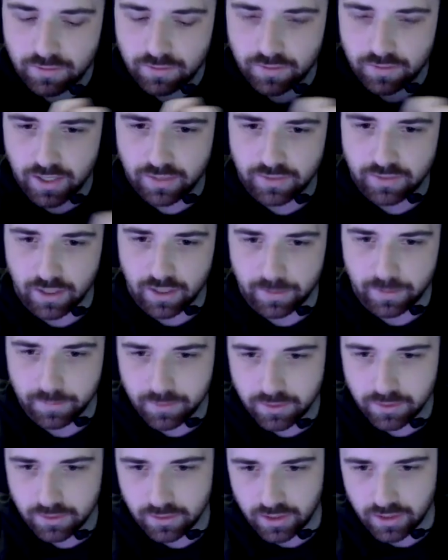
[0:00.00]
5
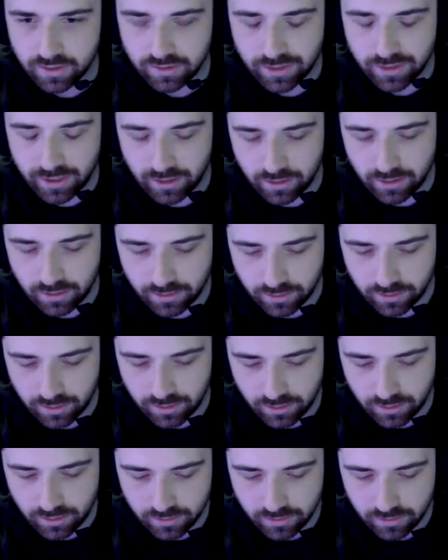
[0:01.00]
times, as stated in
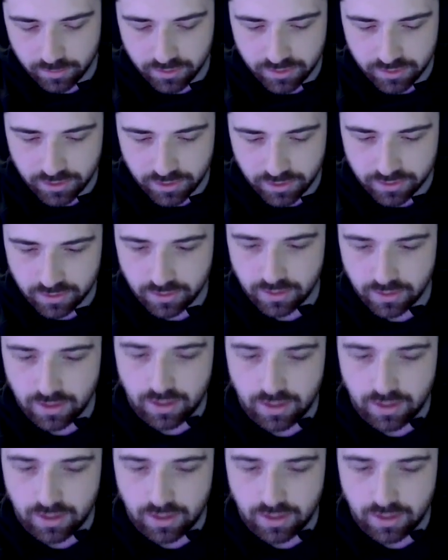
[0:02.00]
the procedure.